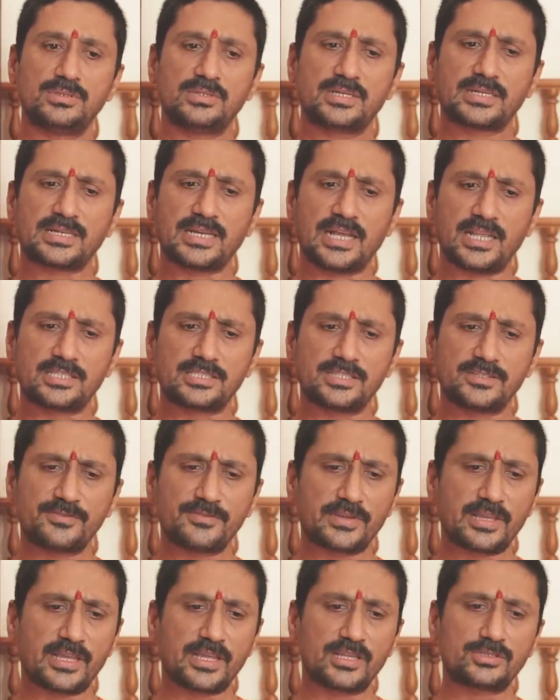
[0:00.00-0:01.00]
the
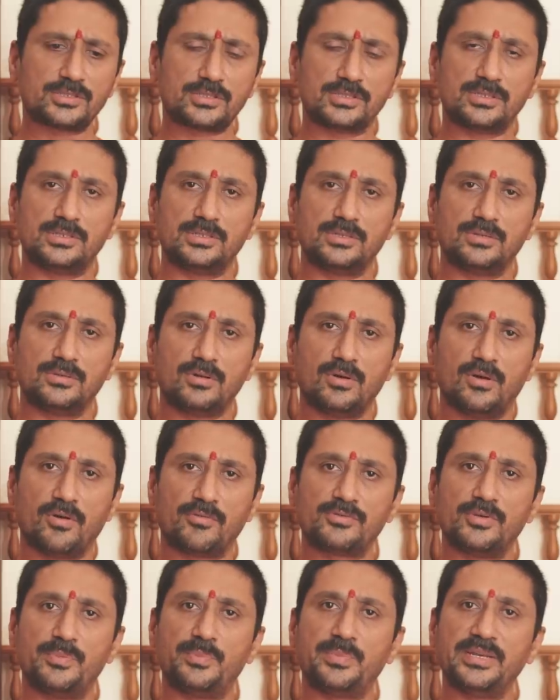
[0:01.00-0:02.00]
calcification
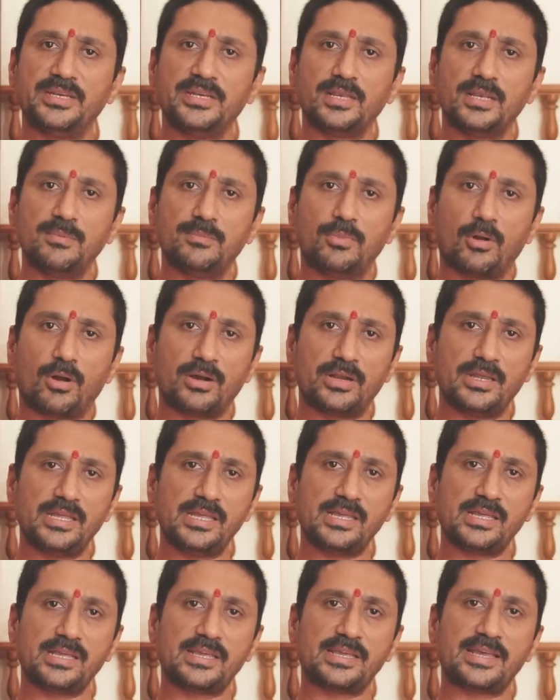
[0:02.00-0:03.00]
of the pineal
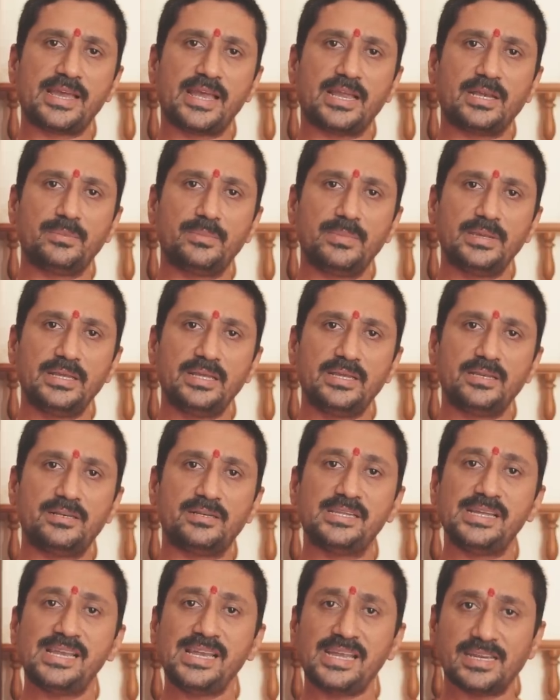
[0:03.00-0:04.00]
body can be
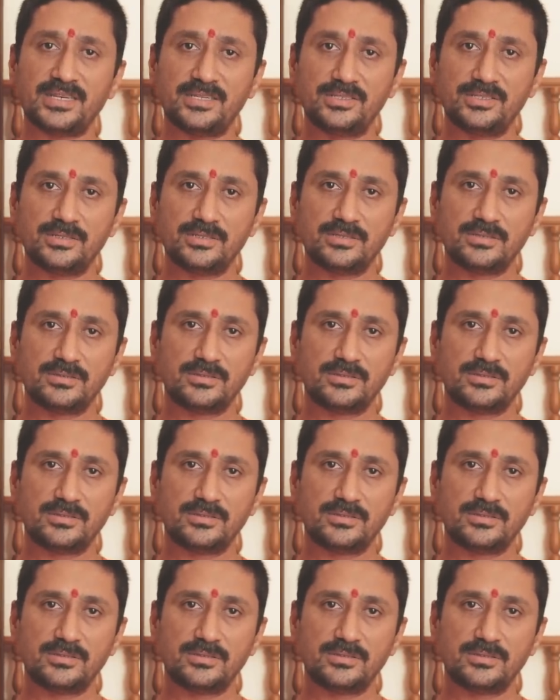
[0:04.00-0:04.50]
delayed.